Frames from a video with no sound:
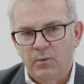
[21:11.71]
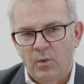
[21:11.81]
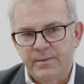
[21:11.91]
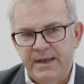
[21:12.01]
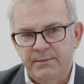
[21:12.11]
And
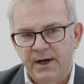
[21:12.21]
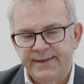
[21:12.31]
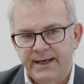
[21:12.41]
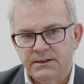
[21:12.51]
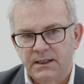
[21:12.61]
what we mean
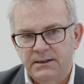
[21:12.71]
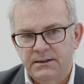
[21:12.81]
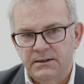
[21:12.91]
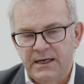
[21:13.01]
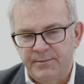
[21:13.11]
by that,
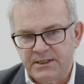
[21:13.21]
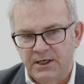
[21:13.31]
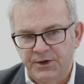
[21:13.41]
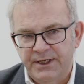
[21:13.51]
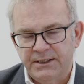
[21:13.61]
and Debbie
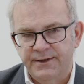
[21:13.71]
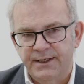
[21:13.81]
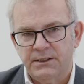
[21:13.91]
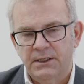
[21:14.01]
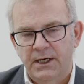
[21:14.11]
is alluding to
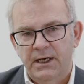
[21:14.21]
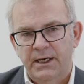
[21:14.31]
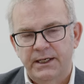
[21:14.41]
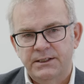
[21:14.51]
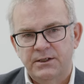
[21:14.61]
this,
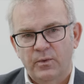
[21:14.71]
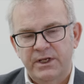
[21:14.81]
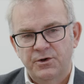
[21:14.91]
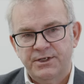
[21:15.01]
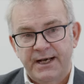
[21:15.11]
is that
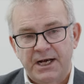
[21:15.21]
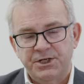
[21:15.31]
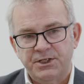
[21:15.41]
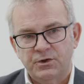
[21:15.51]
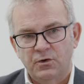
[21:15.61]
we use an
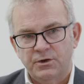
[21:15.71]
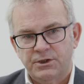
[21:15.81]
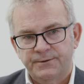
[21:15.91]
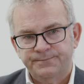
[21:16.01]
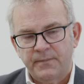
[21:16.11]
energy
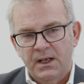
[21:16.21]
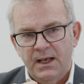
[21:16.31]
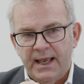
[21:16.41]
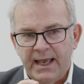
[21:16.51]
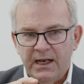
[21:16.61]
source
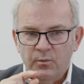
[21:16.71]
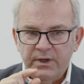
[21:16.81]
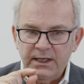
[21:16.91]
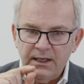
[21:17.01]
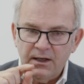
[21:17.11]

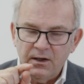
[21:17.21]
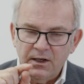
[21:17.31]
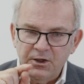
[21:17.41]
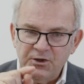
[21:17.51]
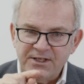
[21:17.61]
and we
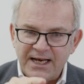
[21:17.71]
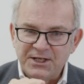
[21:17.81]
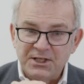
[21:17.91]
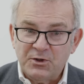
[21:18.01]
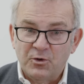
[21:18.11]
use the
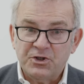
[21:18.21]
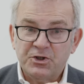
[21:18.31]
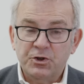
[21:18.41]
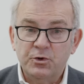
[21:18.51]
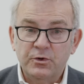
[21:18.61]
energy
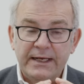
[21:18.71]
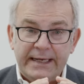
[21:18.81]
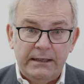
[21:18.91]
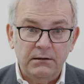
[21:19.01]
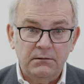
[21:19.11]
source to
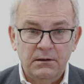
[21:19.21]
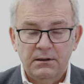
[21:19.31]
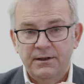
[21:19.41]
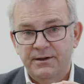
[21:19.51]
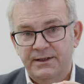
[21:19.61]

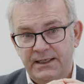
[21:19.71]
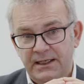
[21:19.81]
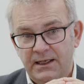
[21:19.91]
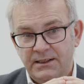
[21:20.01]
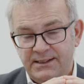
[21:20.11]
kill
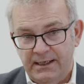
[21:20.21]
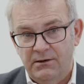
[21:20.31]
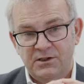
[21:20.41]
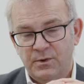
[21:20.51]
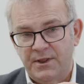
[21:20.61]
the
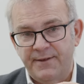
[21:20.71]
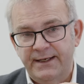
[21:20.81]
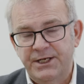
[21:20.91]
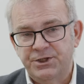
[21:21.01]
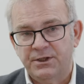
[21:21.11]
cells within
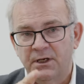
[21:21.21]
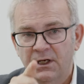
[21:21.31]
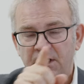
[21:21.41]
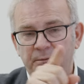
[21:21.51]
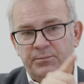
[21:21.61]
the
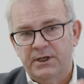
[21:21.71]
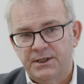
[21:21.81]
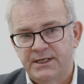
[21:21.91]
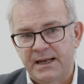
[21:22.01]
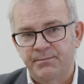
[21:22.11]
lesion
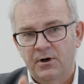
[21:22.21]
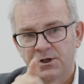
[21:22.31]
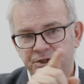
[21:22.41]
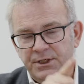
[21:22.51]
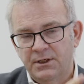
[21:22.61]
plus a
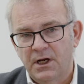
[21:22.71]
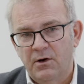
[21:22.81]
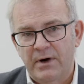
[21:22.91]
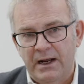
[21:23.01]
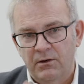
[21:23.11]
margin
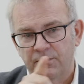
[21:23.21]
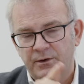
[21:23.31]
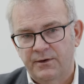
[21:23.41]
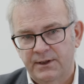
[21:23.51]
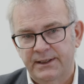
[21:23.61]

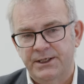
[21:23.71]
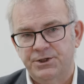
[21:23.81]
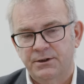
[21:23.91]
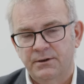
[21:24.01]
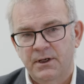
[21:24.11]
around the
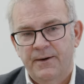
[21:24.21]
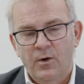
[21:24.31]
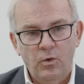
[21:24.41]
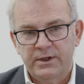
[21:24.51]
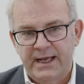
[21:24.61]
lesion.
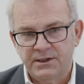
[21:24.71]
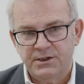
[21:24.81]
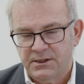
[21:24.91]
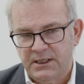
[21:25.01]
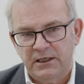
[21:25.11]
All
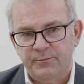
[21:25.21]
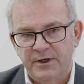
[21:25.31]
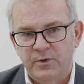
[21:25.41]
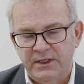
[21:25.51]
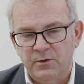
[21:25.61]
cancers need to
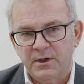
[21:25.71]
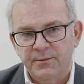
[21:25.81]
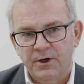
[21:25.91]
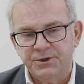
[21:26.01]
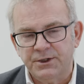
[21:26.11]
be treated with
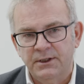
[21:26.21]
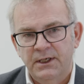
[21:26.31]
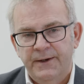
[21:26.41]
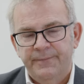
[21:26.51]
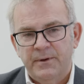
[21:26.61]
a
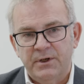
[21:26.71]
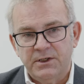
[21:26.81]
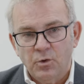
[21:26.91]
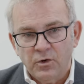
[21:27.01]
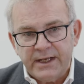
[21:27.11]
margin
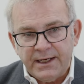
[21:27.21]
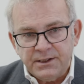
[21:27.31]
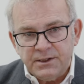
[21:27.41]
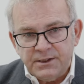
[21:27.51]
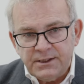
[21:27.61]
because all
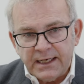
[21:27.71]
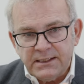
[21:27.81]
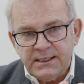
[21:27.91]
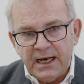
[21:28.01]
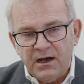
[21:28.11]
cancers
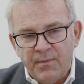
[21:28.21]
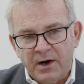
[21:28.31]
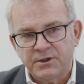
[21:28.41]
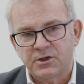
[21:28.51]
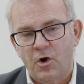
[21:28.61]
extend
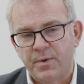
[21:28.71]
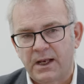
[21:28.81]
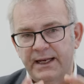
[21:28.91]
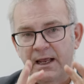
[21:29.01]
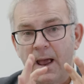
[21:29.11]

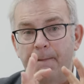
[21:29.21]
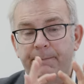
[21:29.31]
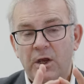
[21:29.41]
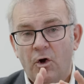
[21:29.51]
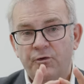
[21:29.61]
microscopically
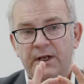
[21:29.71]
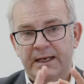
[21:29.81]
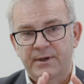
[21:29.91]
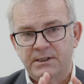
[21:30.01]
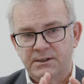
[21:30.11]
beyond
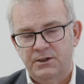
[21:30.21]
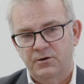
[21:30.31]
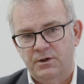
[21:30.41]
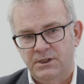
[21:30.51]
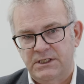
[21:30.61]
the limits
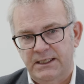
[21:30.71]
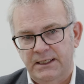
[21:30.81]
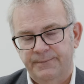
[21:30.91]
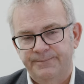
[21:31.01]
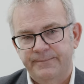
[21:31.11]
that you can
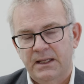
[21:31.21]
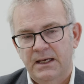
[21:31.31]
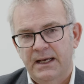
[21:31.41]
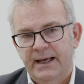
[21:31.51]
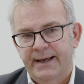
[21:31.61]
see.
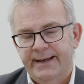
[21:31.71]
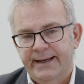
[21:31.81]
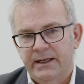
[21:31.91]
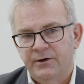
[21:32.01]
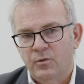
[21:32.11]

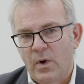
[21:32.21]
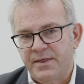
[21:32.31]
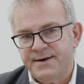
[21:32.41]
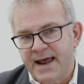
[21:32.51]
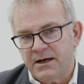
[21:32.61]
And
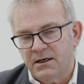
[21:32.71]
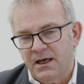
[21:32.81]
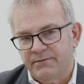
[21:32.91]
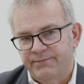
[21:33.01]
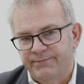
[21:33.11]
whether
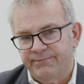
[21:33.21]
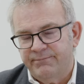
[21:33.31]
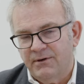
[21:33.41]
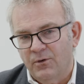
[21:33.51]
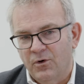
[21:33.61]
NanoKnife
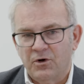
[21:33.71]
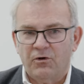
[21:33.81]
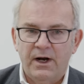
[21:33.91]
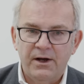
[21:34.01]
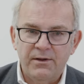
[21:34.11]
or
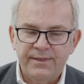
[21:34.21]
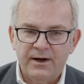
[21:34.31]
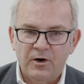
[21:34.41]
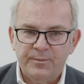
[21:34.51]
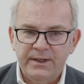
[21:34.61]

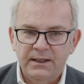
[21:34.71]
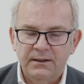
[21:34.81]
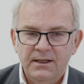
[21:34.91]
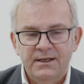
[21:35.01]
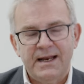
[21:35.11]

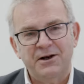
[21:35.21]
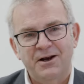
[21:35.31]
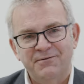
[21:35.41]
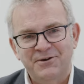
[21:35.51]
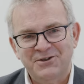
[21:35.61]
cryotherapy,
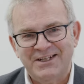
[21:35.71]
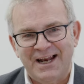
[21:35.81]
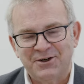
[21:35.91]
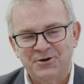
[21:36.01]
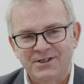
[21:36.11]
NanoKnife
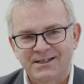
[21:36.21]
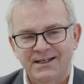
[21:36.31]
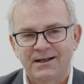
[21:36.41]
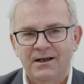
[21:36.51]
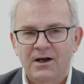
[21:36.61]
uses
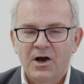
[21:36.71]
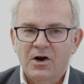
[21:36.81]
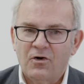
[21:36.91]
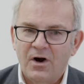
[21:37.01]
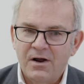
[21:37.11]
electricity,
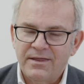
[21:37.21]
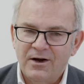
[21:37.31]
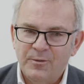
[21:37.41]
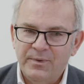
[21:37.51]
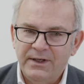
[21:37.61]

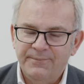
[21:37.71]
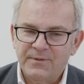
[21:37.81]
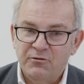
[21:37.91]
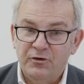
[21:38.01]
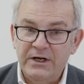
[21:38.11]

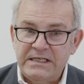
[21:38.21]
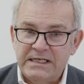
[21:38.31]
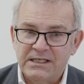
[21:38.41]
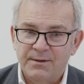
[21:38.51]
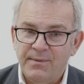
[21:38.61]
cryotherapy
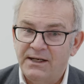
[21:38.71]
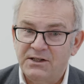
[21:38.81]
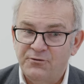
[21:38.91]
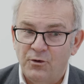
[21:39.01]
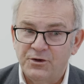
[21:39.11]
freezes to
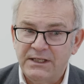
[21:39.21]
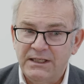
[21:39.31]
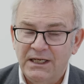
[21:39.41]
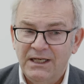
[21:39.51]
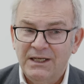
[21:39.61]
minus
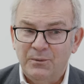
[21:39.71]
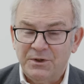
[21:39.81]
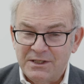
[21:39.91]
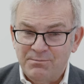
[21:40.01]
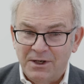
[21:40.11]
40,
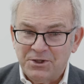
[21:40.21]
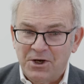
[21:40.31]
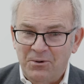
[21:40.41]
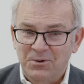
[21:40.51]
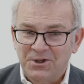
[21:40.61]
which is
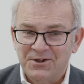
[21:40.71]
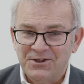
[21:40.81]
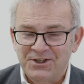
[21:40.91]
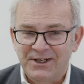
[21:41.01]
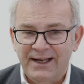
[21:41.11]
much colder
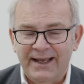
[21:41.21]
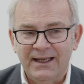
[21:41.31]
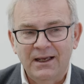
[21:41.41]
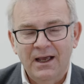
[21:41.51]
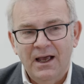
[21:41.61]
than
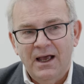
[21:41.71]
today,